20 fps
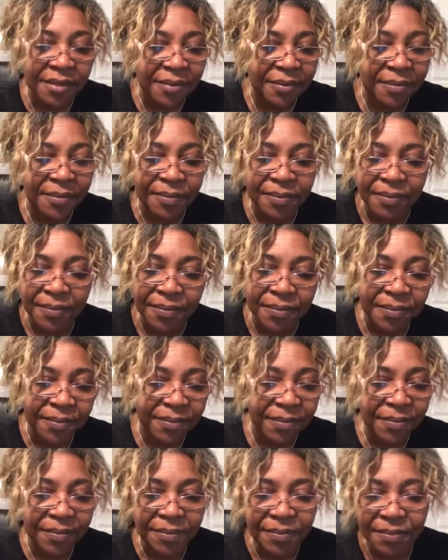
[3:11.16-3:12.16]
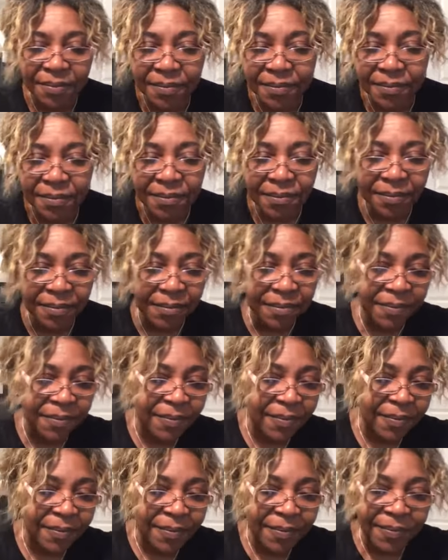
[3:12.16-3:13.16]

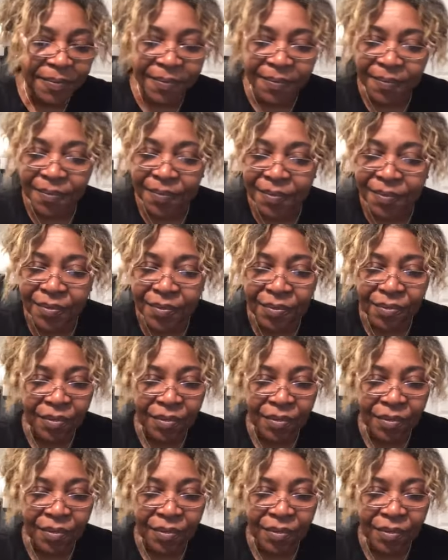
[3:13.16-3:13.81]
No one is speaking in this clip.